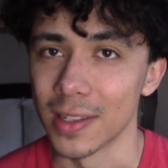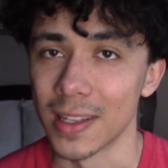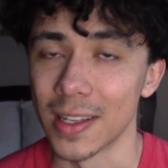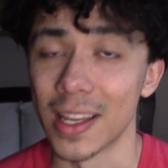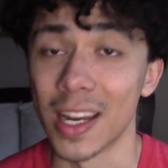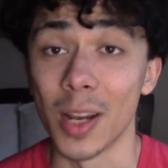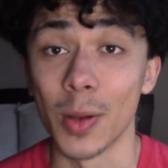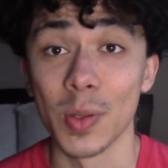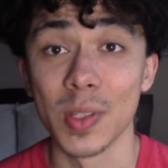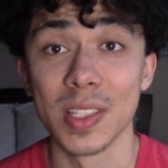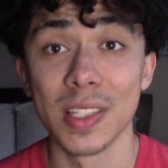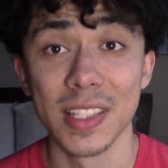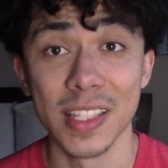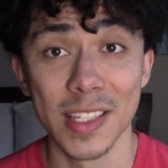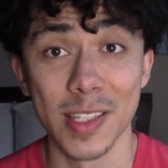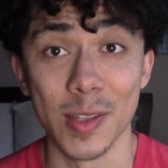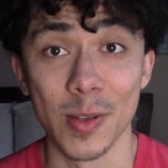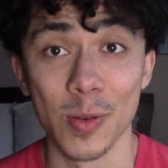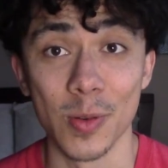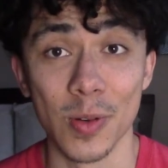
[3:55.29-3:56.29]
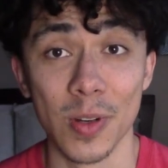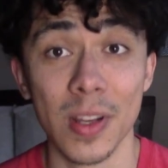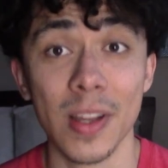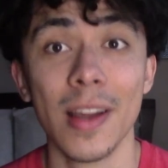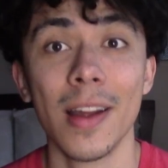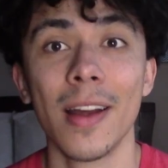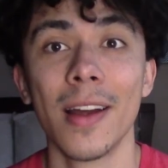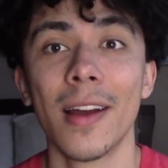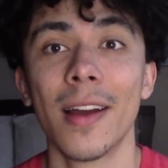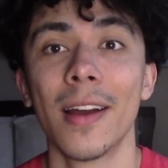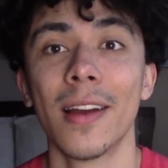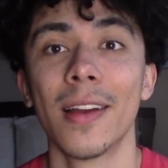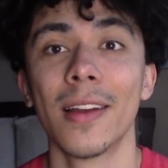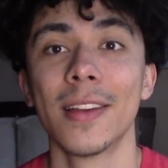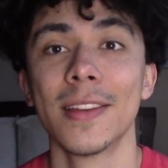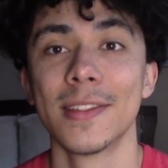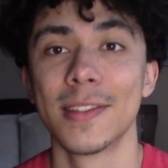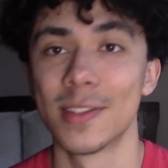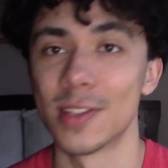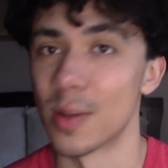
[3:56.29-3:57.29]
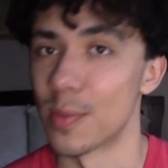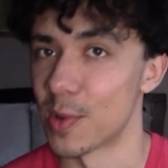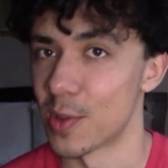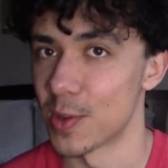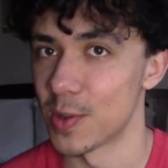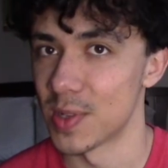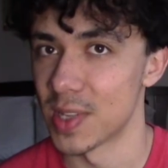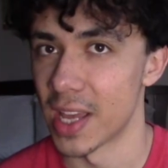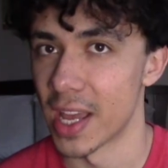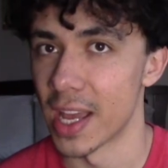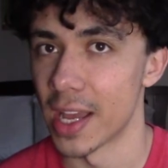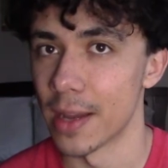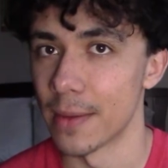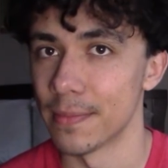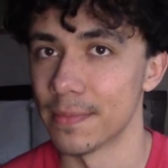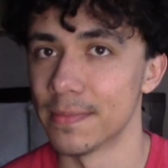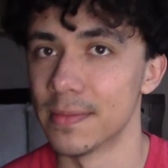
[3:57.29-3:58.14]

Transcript: and I will see you some other time.